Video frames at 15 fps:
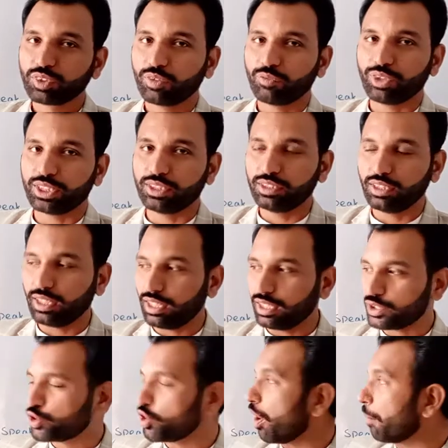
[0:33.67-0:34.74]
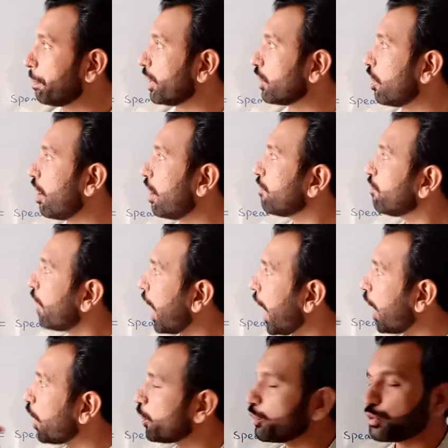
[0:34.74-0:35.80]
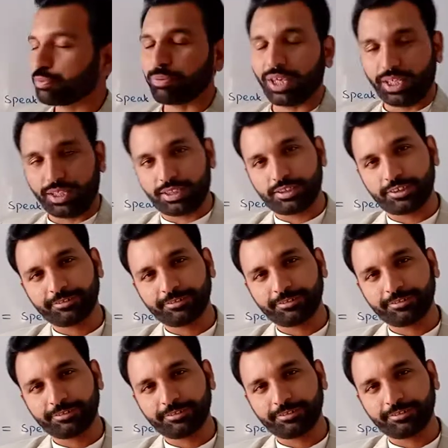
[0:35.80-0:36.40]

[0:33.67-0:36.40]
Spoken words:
with the topic of how to speak.